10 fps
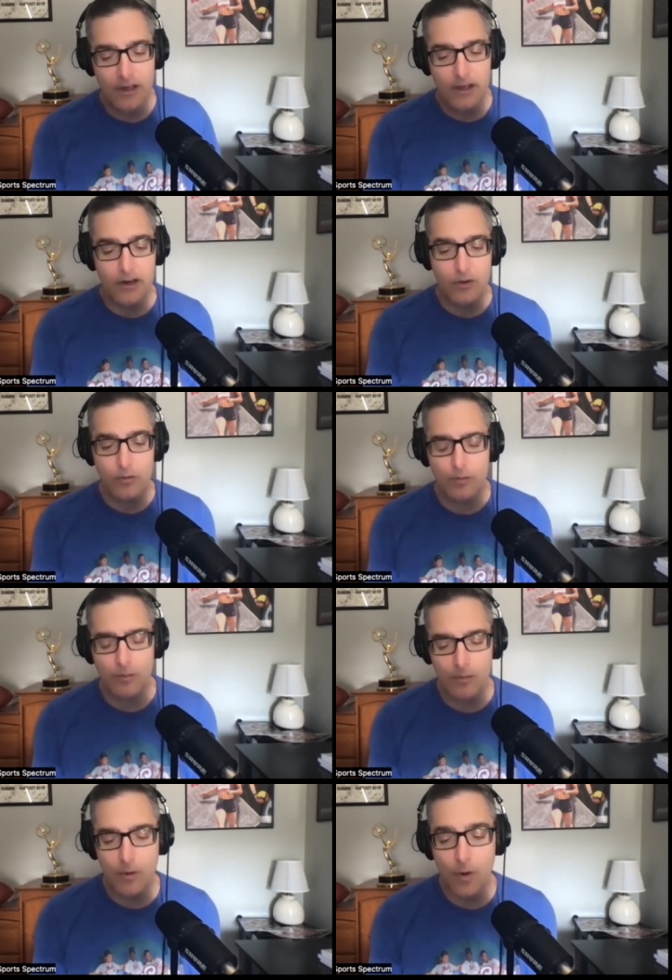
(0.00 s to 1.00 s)
you know,
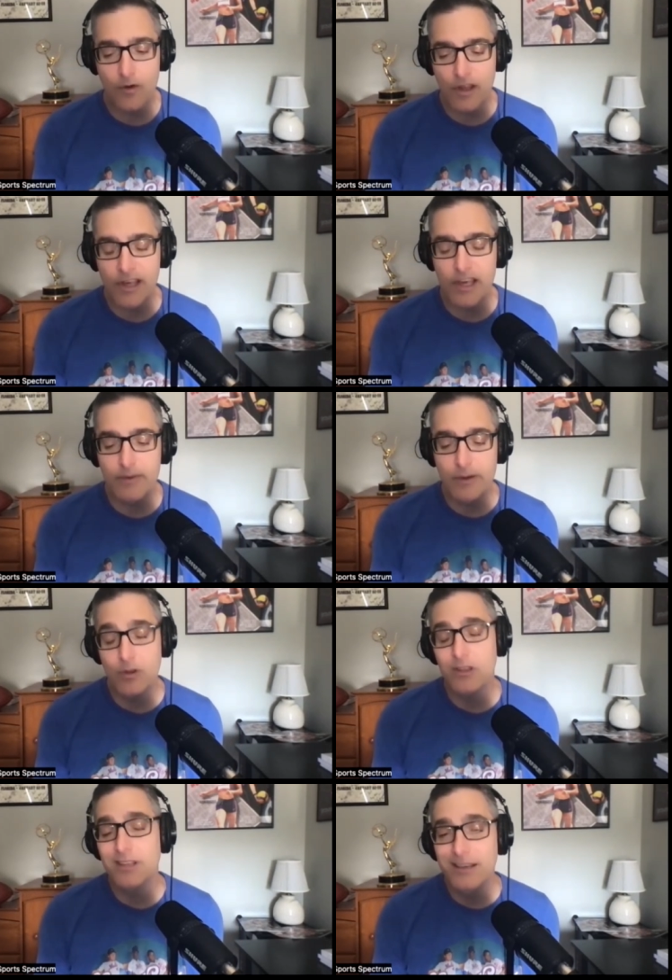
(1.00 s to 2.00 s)
overseeing me
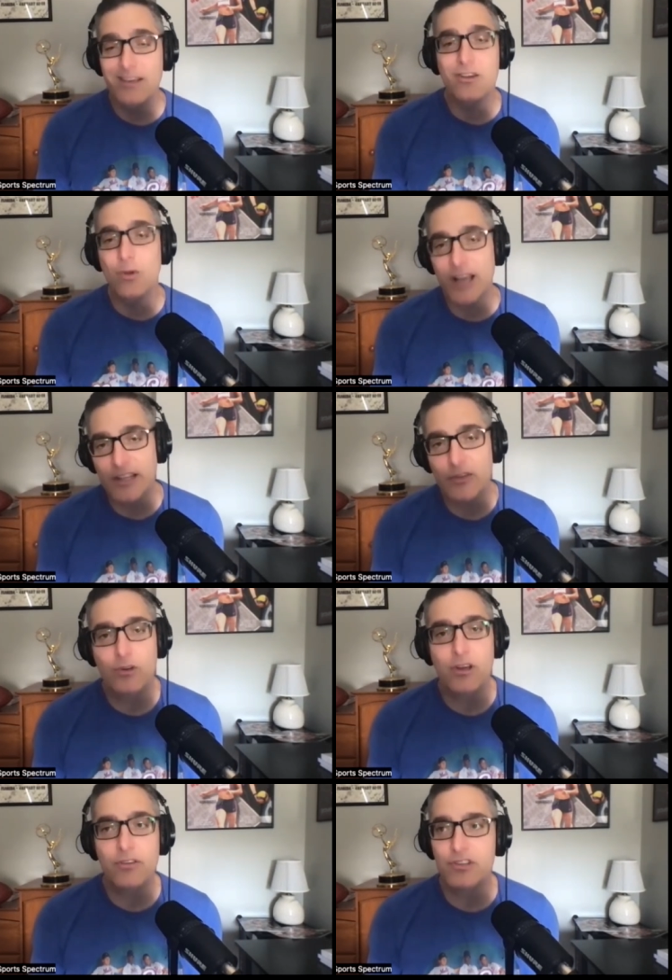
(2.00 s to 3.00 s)
was leaving going on to
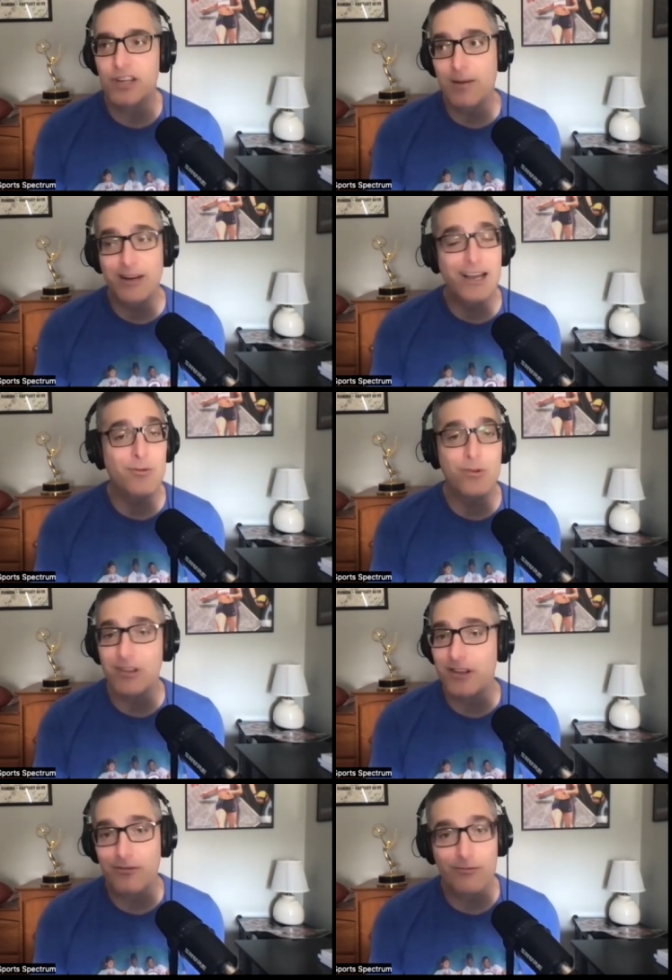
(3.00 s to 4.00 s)
another job and I
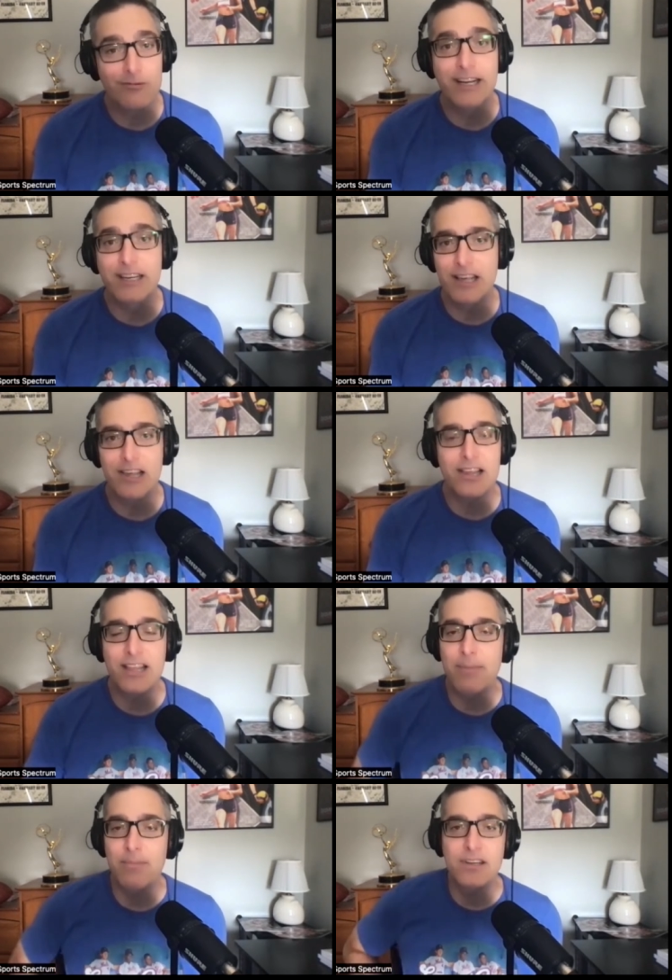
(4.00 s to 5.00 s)
was ready to
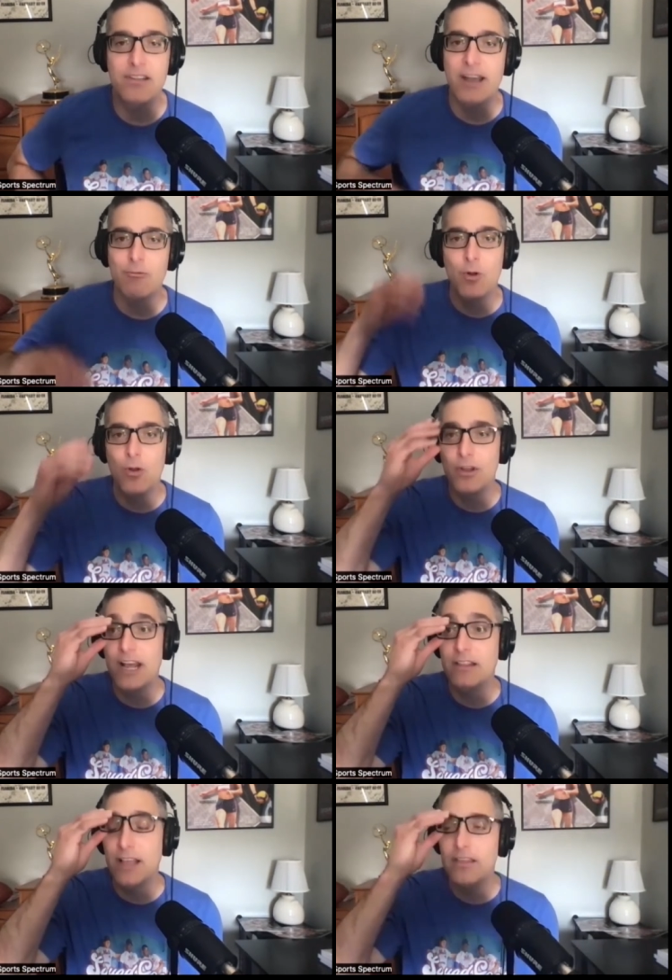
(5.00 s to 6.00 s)
step into that role and
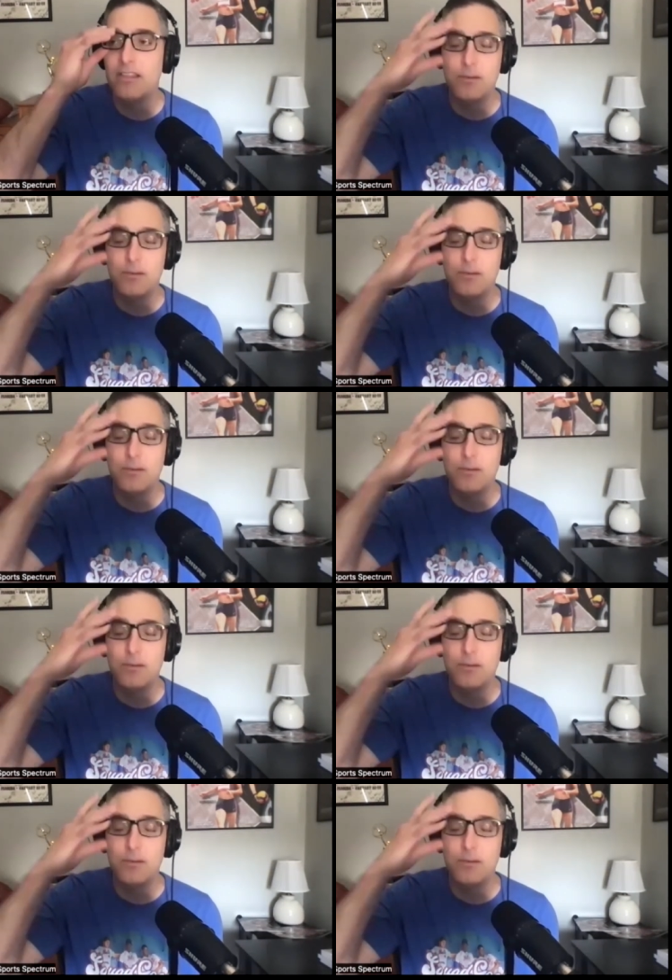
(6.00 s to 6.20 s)
I let